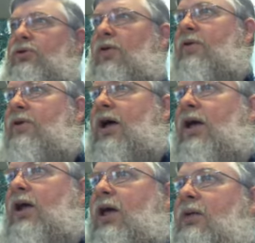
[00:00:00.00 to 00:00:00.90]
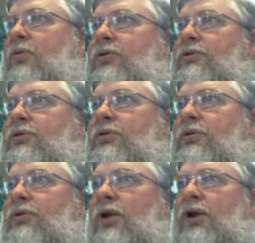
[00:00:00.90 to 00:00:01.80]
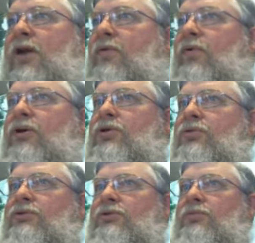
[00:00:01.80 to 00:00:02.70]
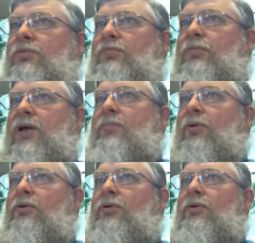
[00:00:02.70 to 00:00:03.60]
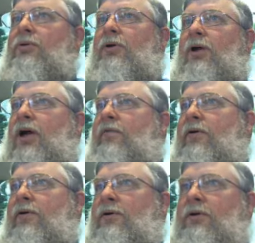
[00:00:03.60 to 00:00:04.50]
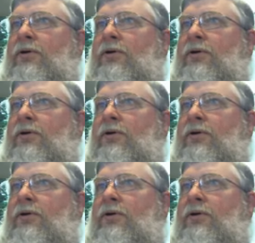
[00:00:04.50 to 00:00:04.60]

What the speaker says: Different animals. They never were to use people, ever.